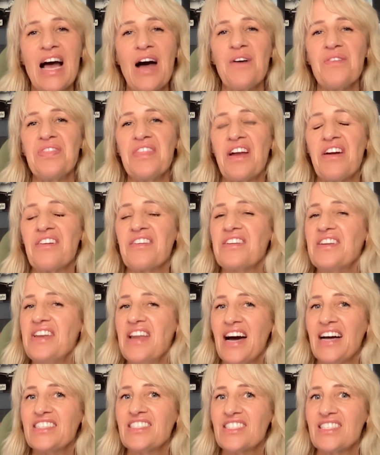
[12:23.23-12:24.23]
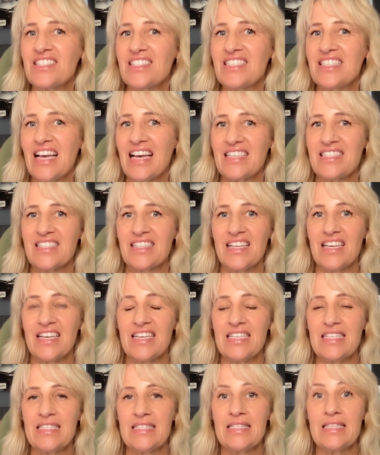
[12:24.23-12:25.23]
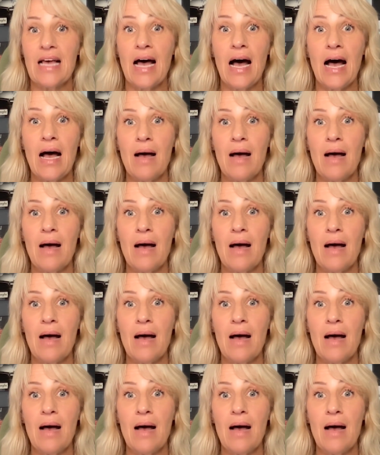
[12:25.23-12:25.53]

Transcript: out there, not just Teslas.